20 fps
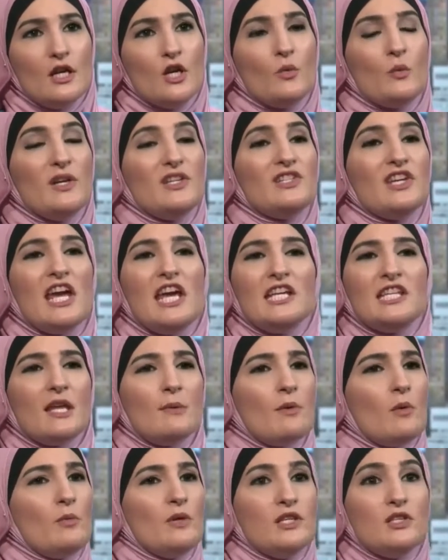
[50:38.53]
We take them
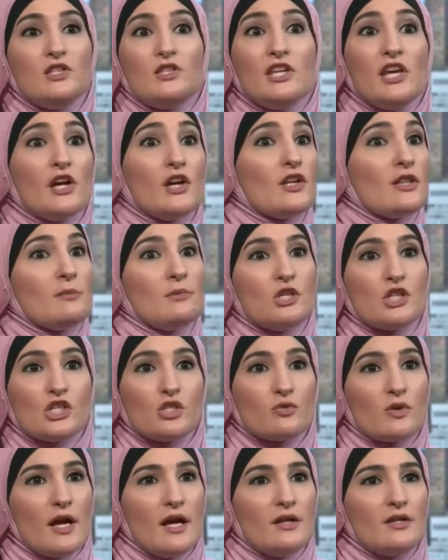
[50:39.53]
and we tear them to
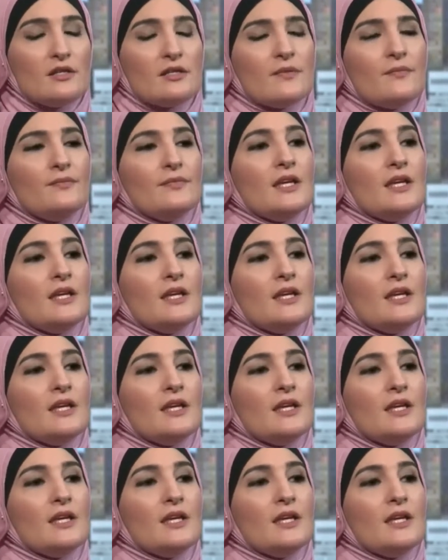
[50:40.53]
shreds.